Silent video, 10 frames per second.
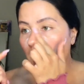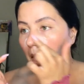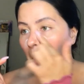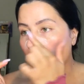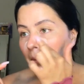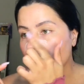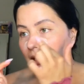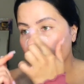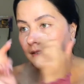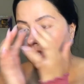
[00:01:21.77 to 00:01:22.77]
and
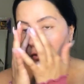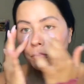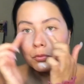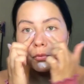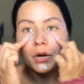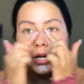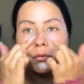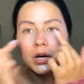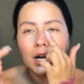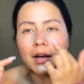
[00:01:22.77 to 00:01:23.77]
place it right
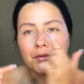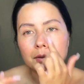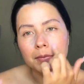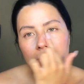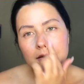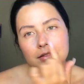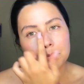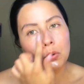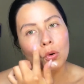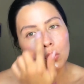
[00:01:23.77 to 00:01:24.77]
where I have the biggest
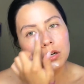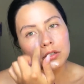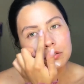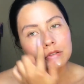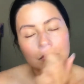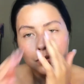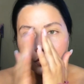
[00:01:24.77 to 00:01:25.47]
pores.